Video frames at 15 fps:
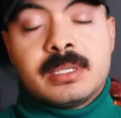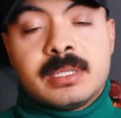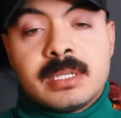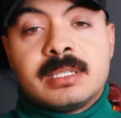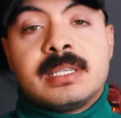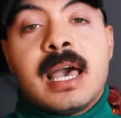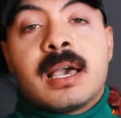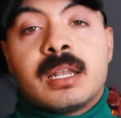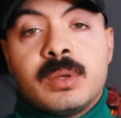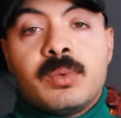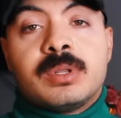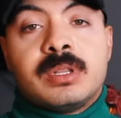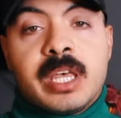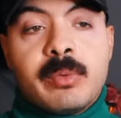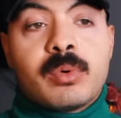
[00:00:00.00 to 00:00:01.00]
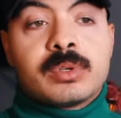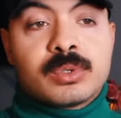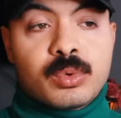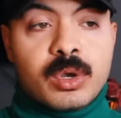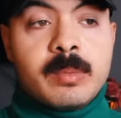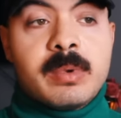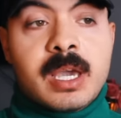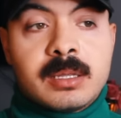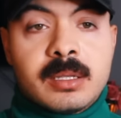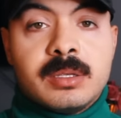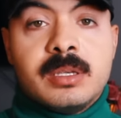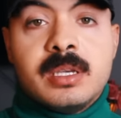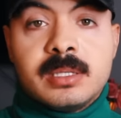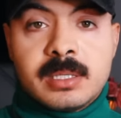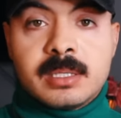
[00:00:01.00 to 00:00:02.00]
is exactly what they were screaming at the
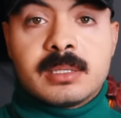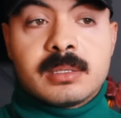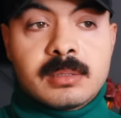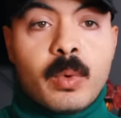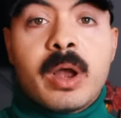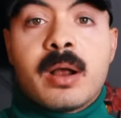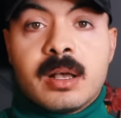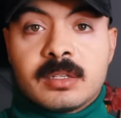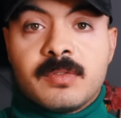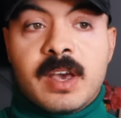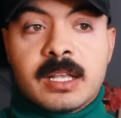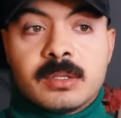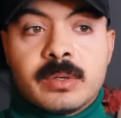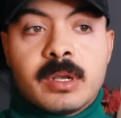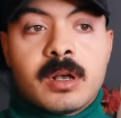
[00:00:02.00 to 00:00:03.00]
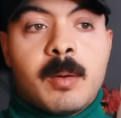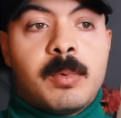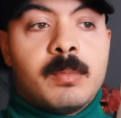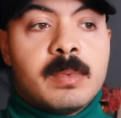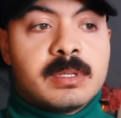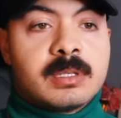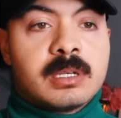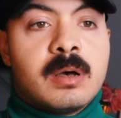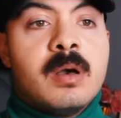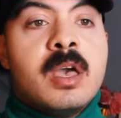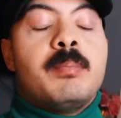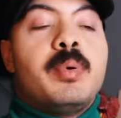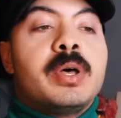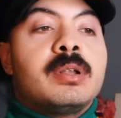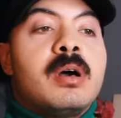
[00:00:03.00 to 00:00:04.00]
Jesus warehouse factory a couple months ago.
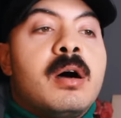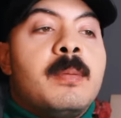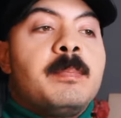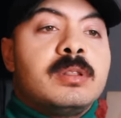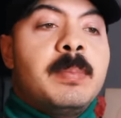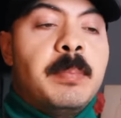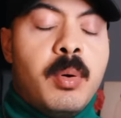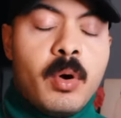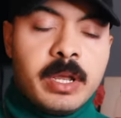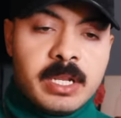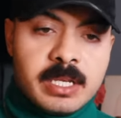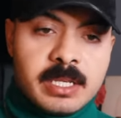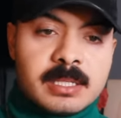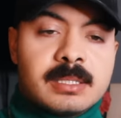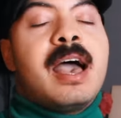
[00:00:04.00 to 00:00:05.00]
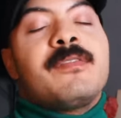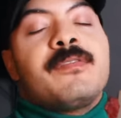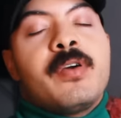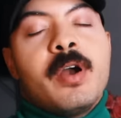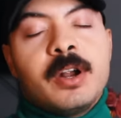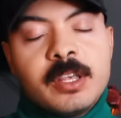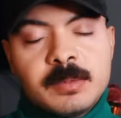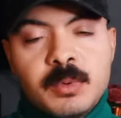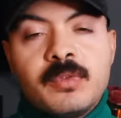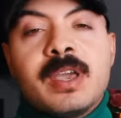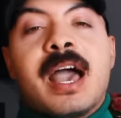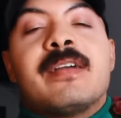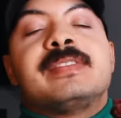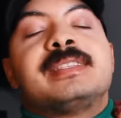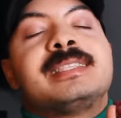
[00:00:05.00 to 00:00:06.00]
But um, the point is, I've heard of this movie,
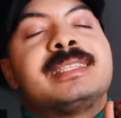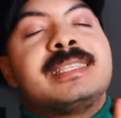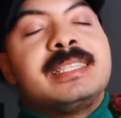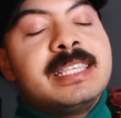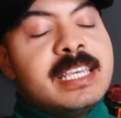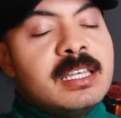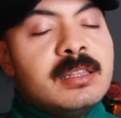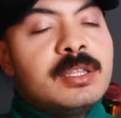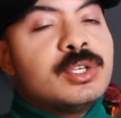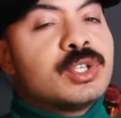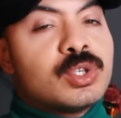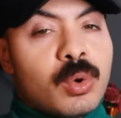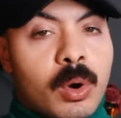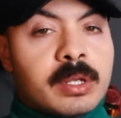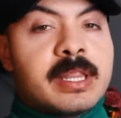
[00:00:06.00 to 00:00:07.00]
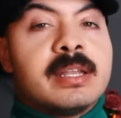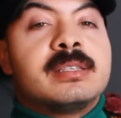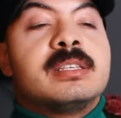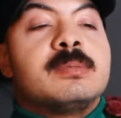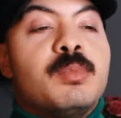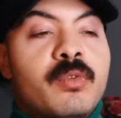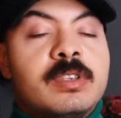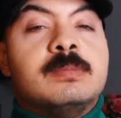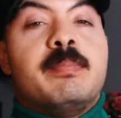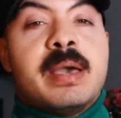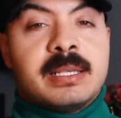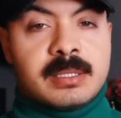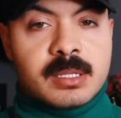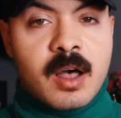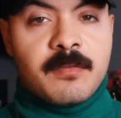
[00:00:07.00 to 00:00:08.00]
I've seen the short that this movie's
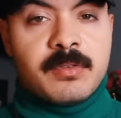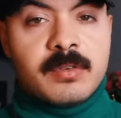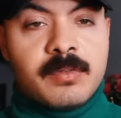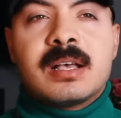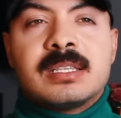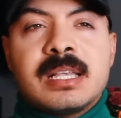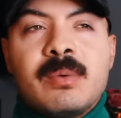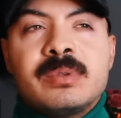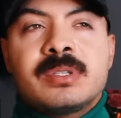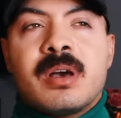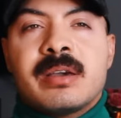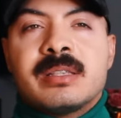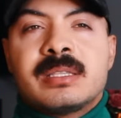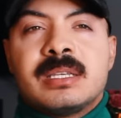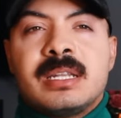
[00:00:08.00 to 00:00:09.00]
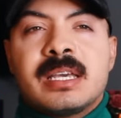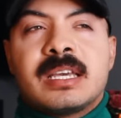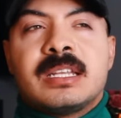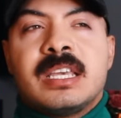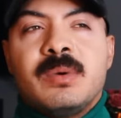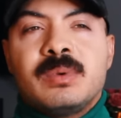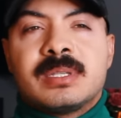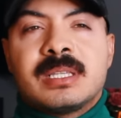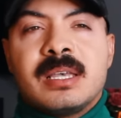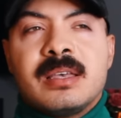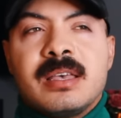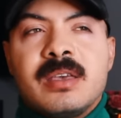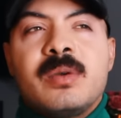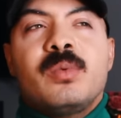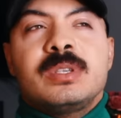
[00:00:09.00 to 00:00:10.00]
based off of. Because I was talking to Nick and he was,
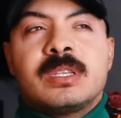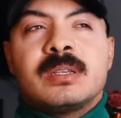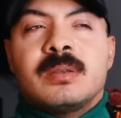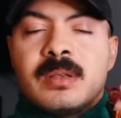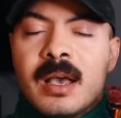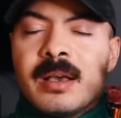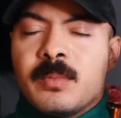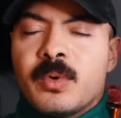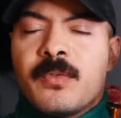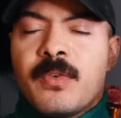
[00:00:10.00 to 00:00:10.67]
he was, uh,